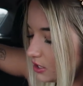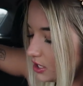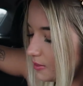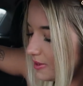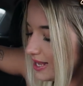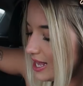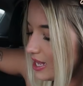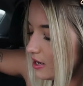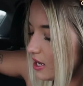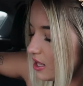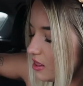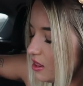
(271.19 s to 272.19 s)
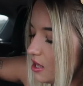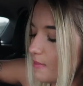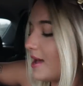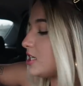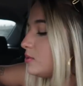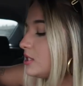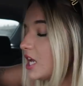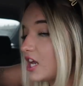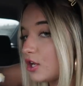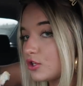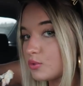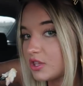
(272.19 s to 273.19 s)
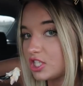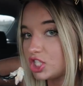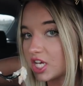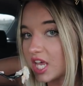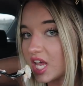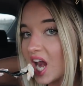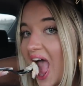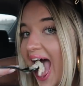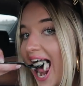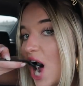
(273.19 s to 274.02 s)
Dipping it in the mashed potatoes with the chicken.